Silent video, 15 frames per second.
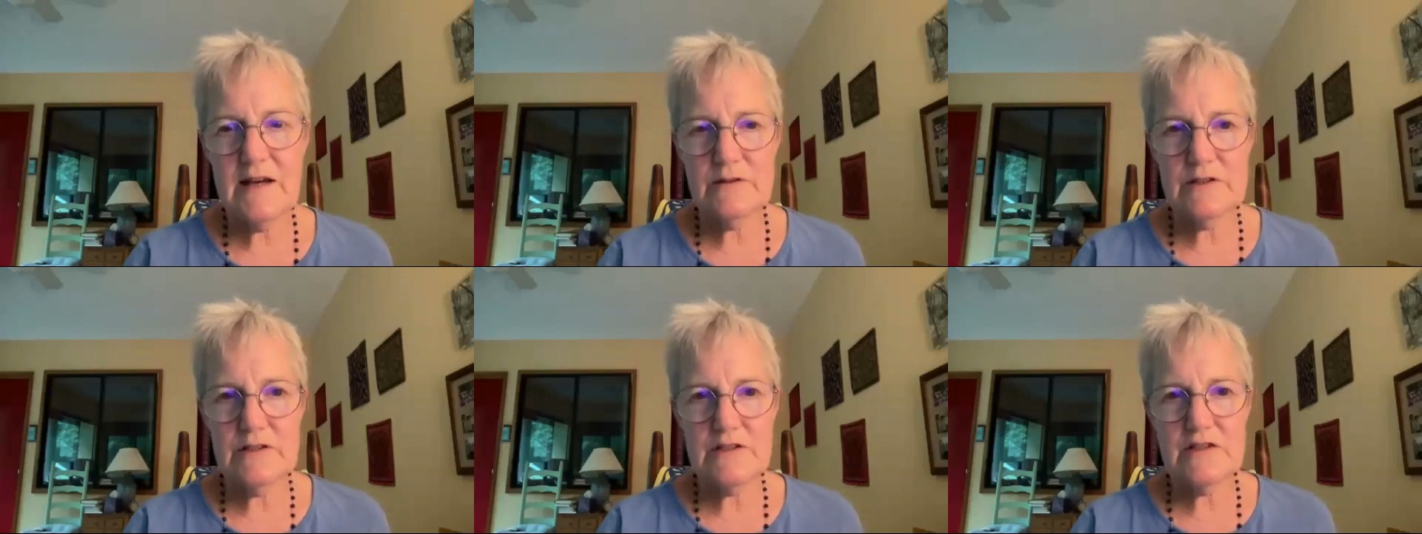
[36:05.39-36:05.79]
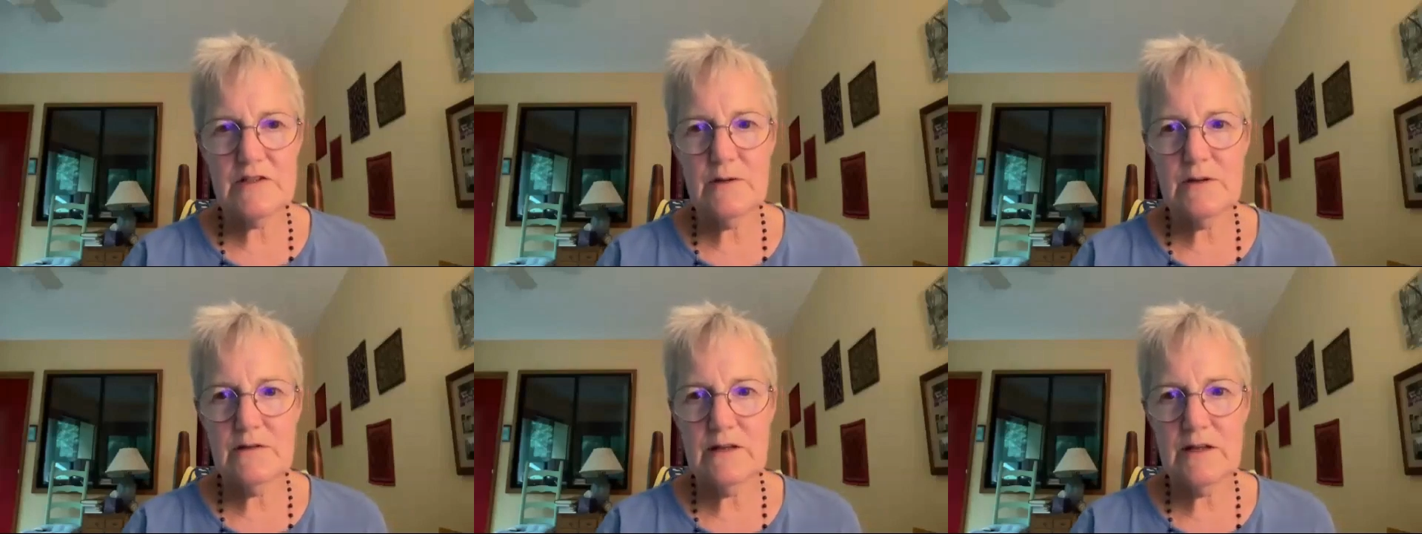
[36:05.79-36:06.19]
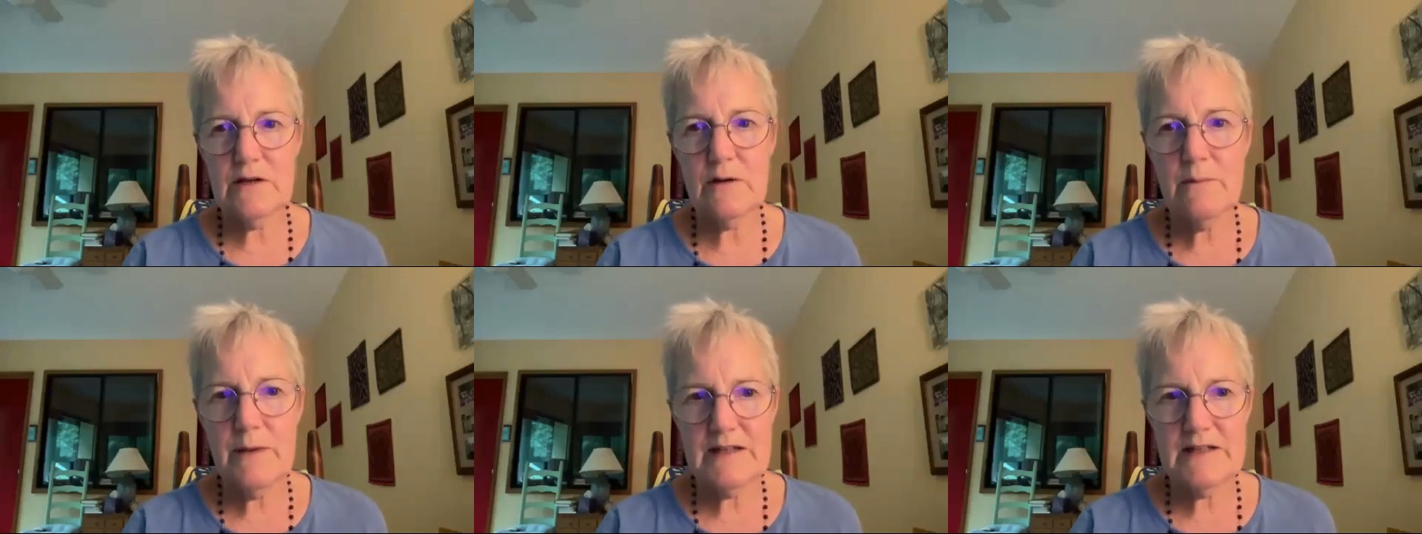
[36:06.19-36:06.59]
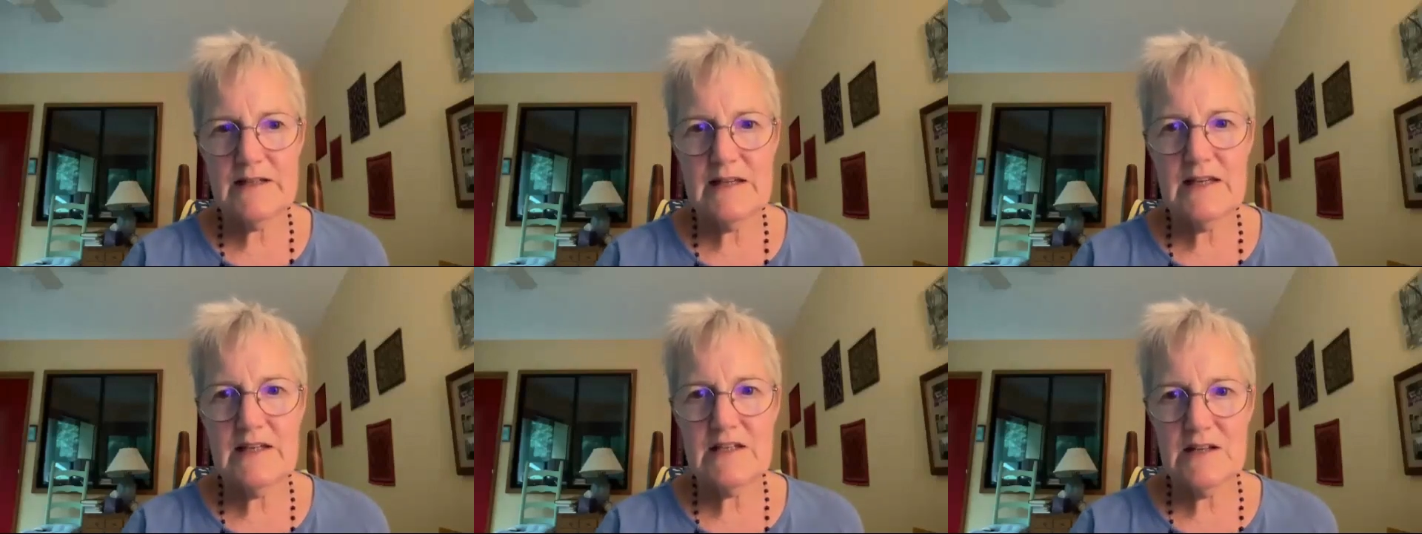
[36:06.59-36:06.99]
We'll just do a little
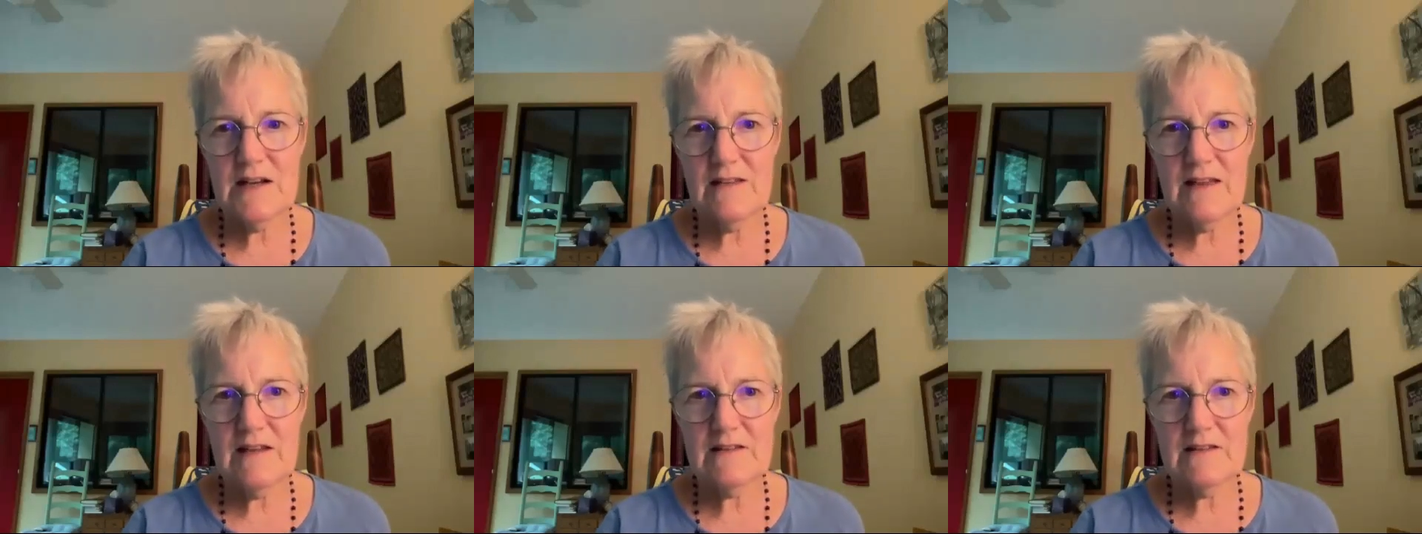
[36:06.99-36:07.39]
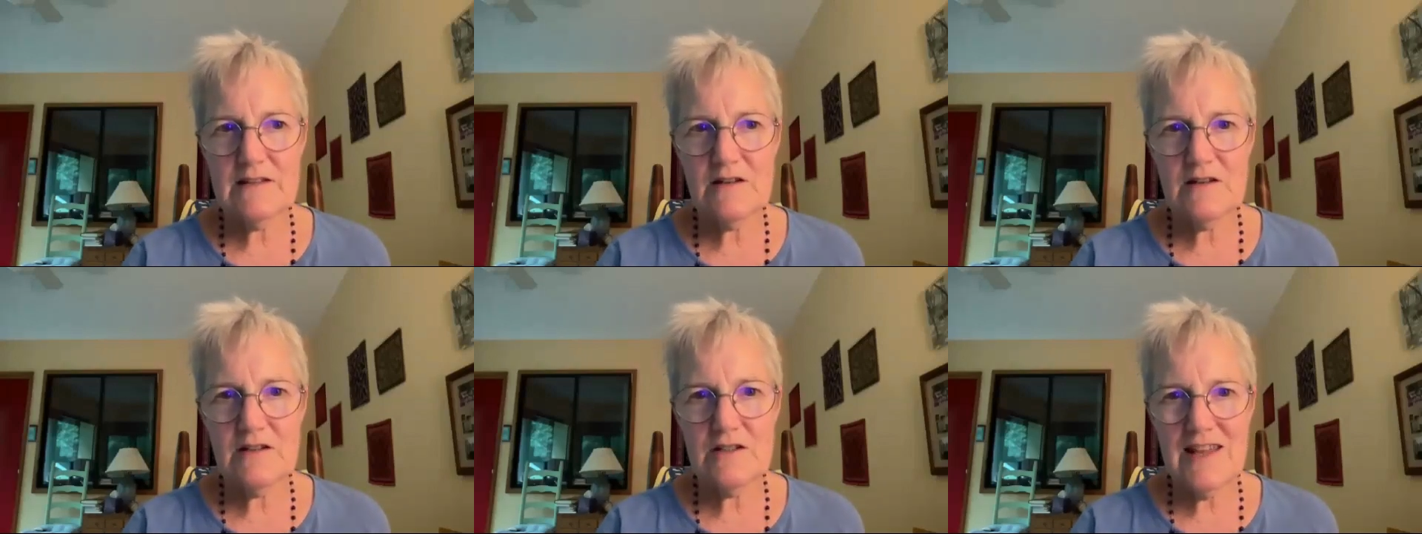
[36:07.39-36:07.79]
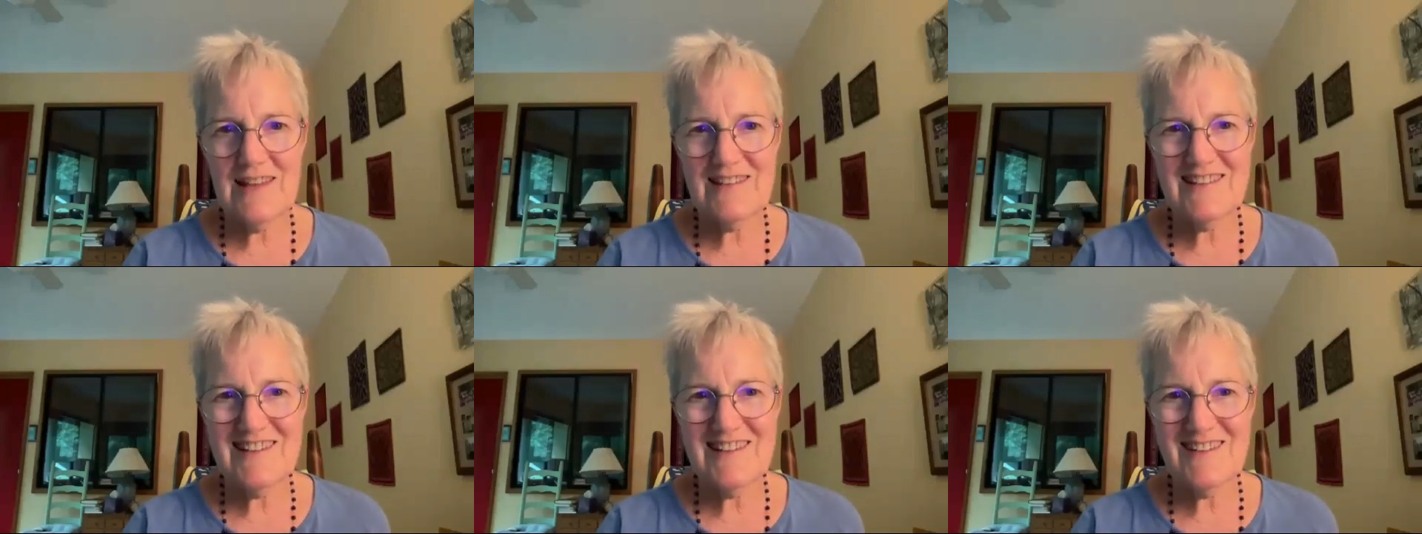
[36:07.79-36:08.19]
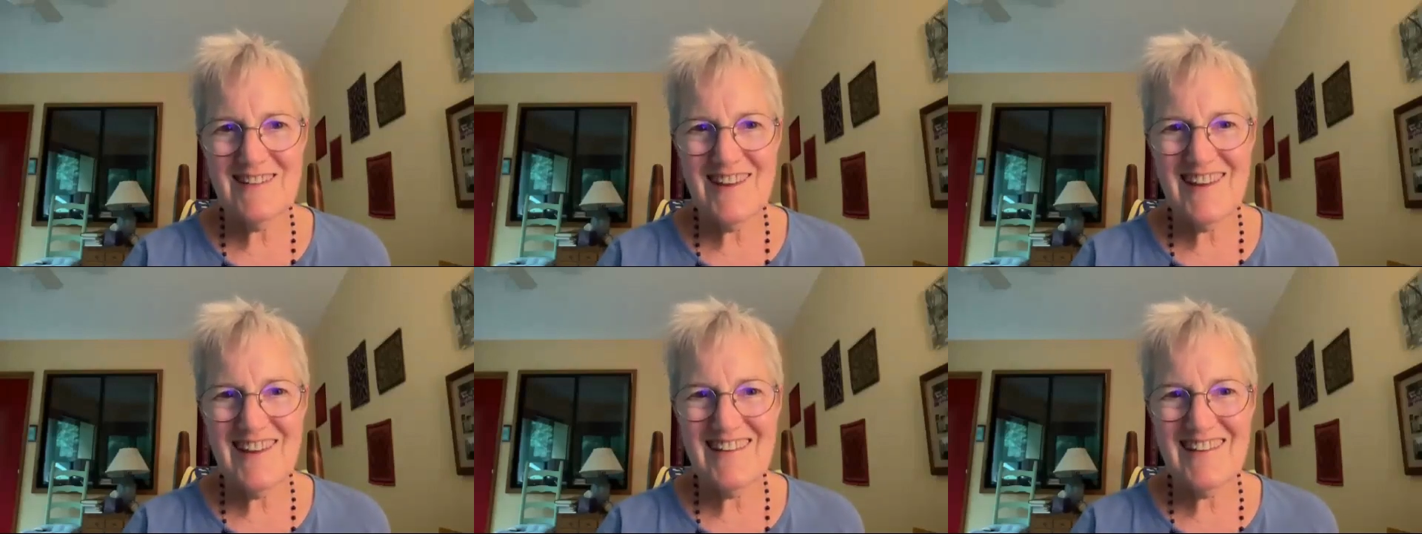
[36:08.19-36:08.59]
meditation and then start chanting,
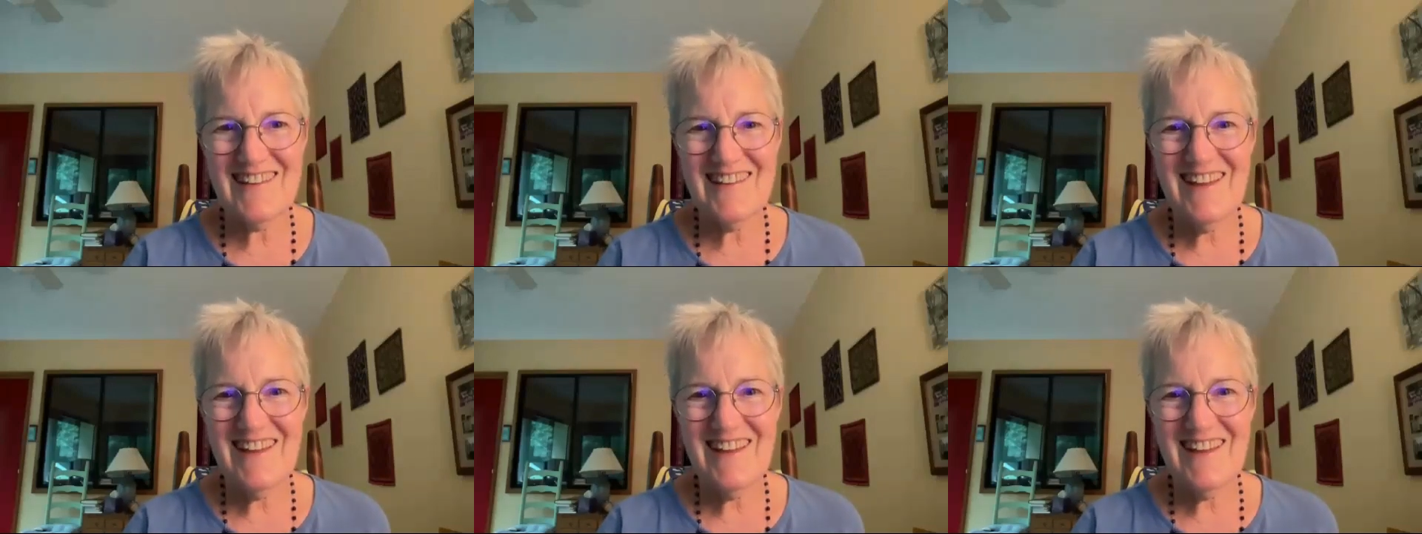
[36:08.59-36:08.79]
okay?